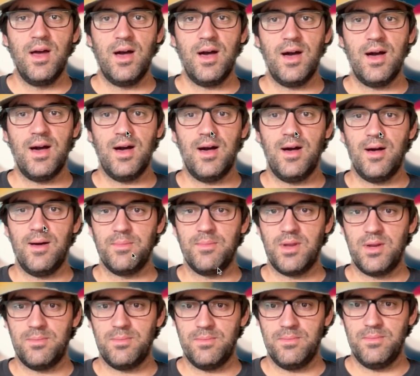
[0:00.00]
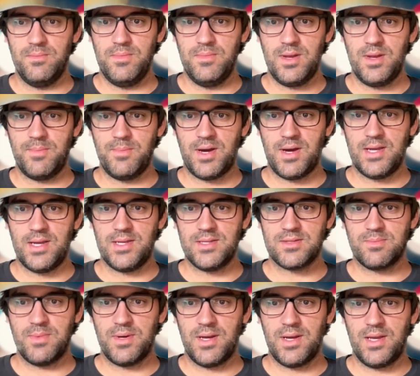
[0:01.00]
I'm going to
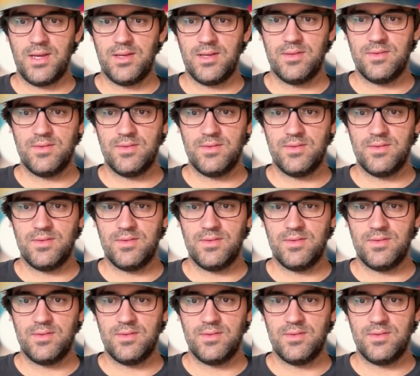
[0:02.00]
minimize my